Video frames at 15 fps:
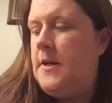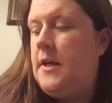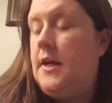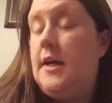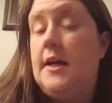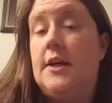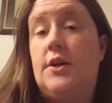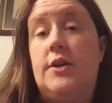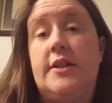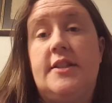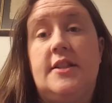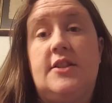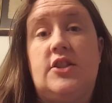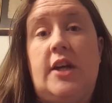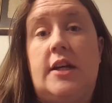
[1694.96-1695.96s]
Icarus
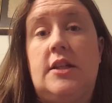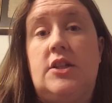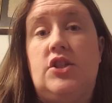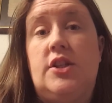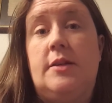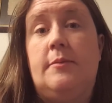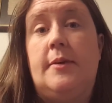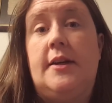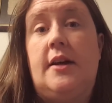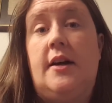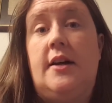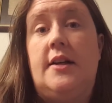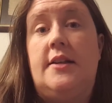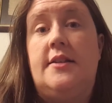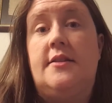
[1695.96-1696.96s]
is challenging
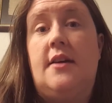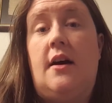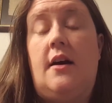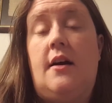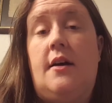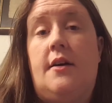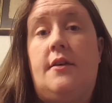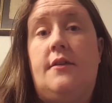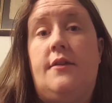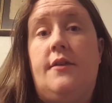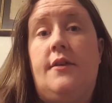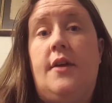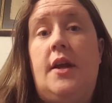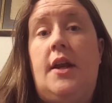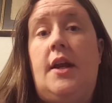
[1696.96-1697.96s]
because of
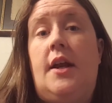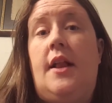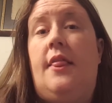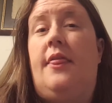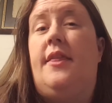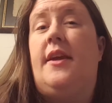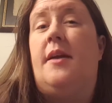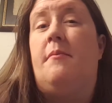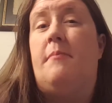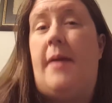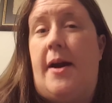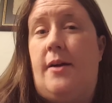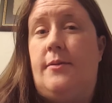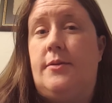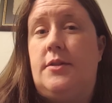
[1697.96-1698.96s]
the
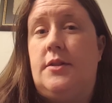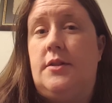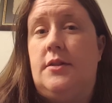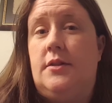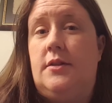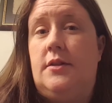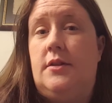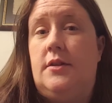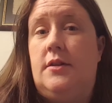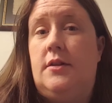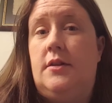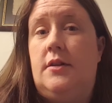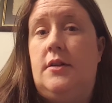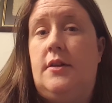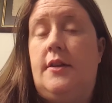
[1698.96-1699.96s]
amount
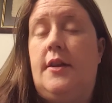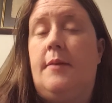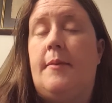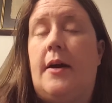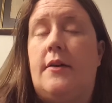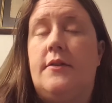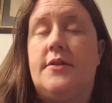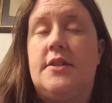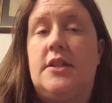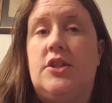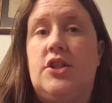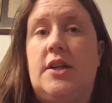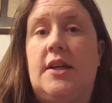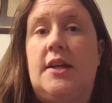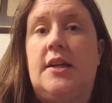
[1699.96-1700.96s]
of
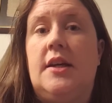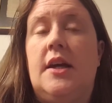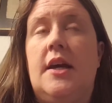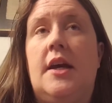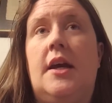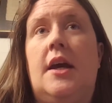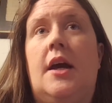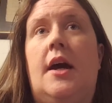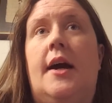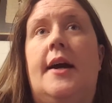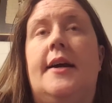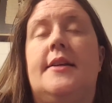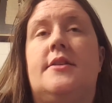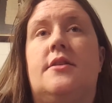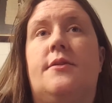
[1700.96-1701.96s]
stitching.
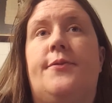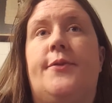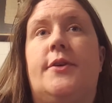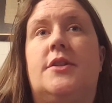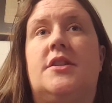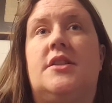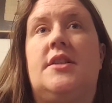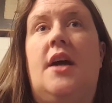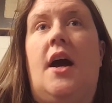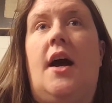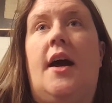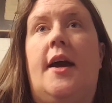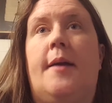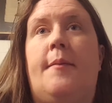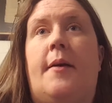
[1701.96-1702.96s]
It's the first
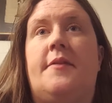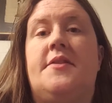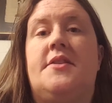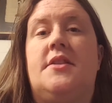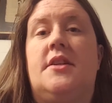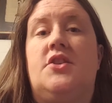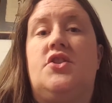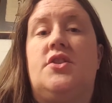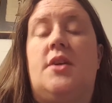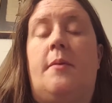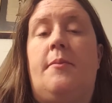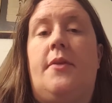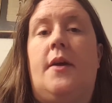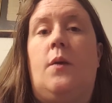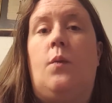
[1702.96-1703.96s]
time I've stitched
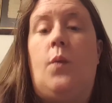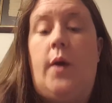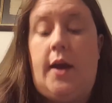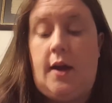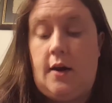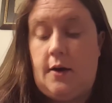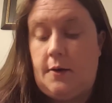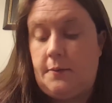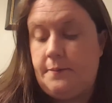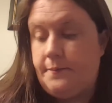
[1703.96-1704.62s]
something where,